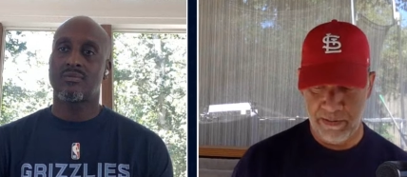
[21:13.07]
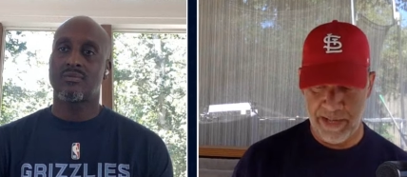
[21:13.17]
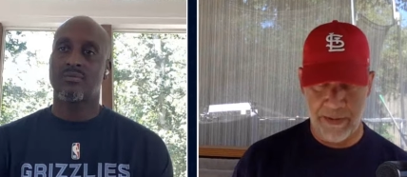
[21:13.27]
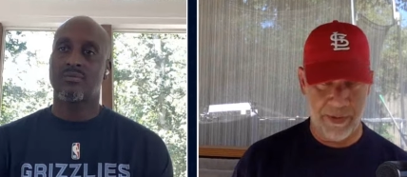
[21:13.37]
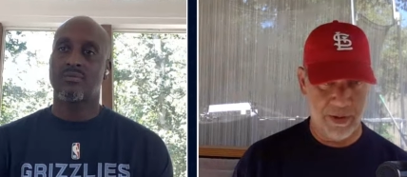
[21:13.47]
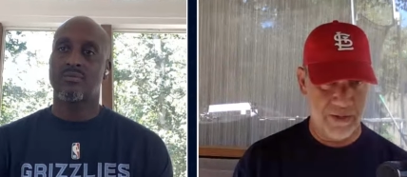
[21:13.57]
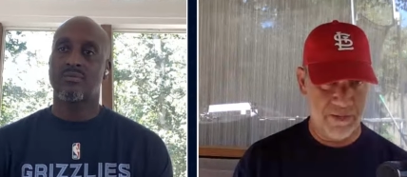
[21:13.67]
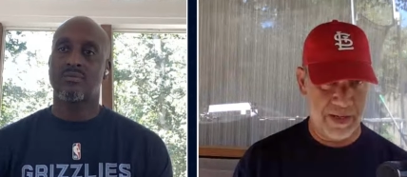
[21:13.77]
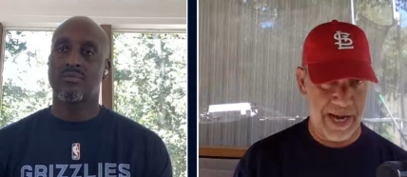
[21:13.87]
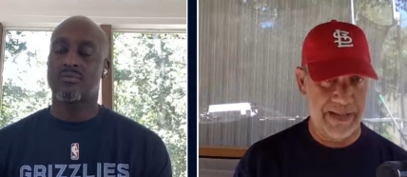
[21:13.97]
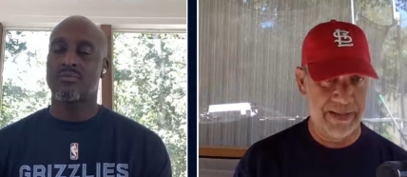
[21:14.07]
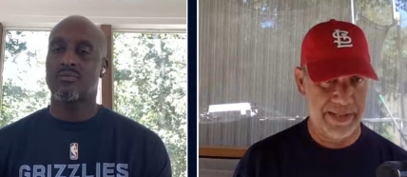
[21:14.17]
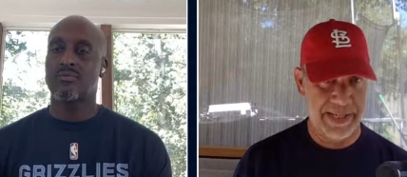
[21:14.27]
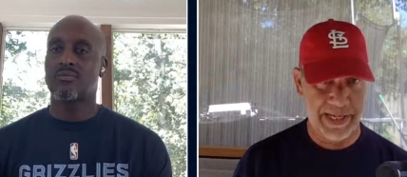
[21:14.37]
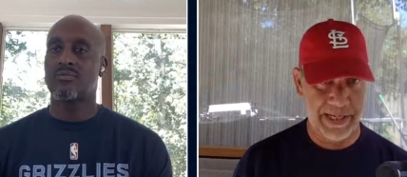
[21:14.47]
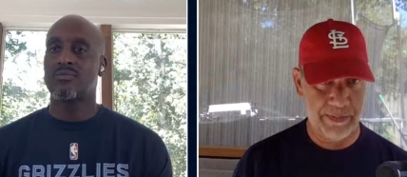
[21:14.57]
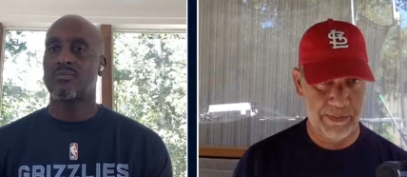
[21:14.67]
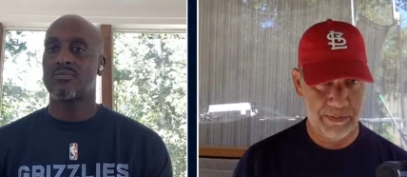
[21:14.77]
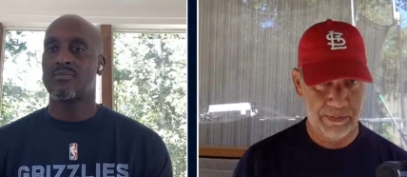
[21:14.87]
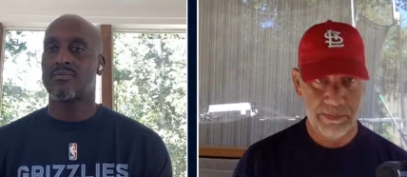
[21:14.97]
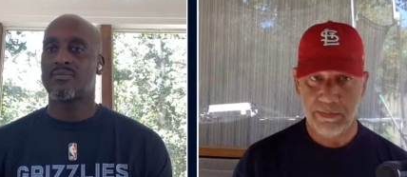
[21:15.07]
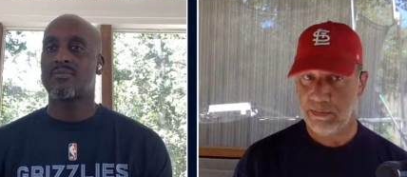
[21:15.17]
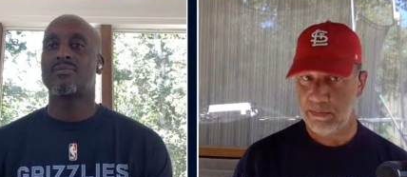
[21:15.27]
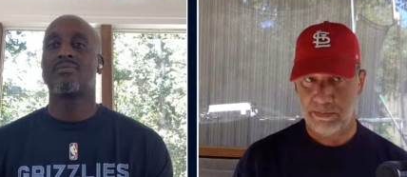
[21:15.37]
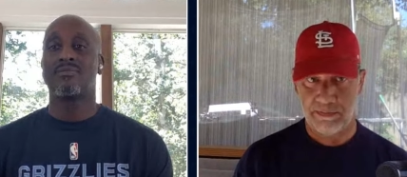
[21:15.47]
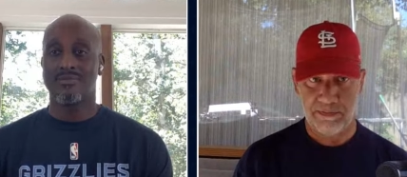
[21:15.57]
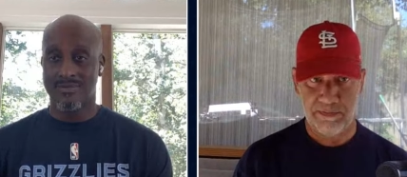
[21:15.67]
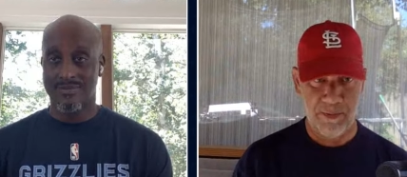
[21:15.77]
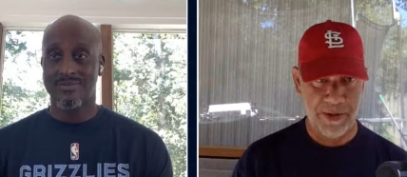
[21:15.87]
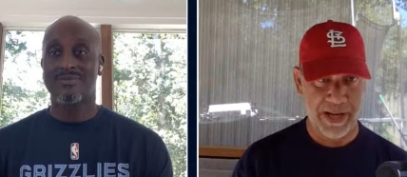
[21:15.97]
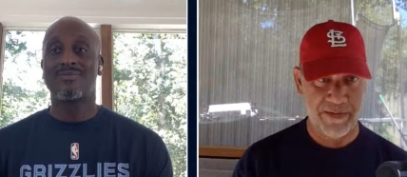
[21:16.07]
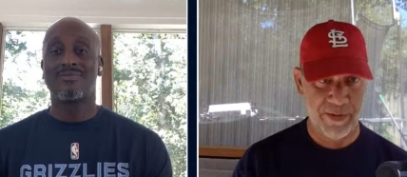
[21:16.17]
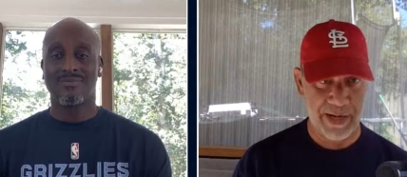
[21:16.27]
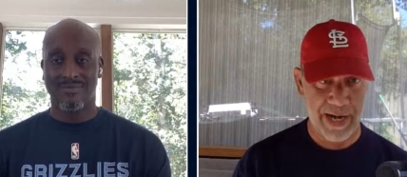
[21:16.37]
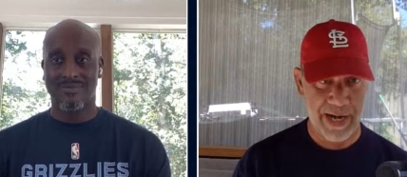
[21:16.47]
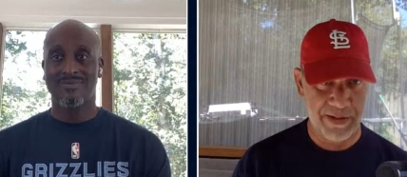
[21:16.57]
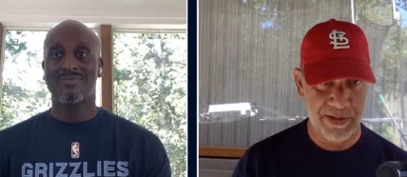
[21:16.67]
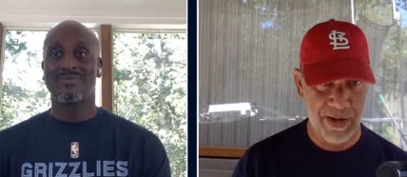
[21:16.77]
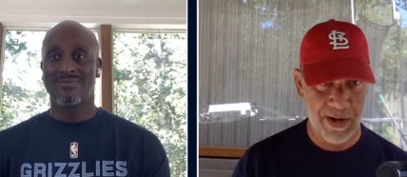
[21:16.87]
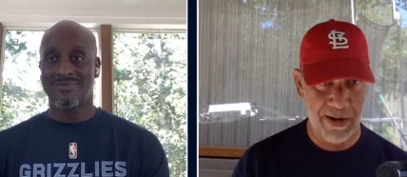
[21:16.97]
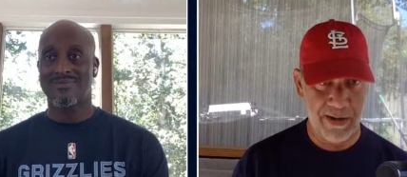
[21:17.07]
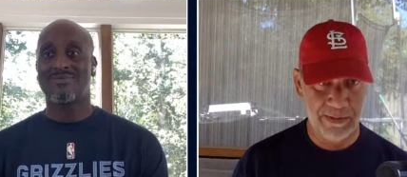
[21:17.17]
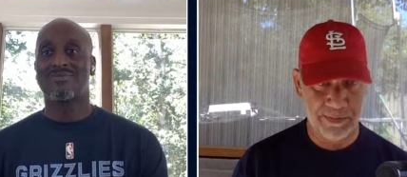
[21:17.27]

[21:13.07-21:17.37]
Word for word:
Speaker 1: that we're a forgotten team with a forgotten star,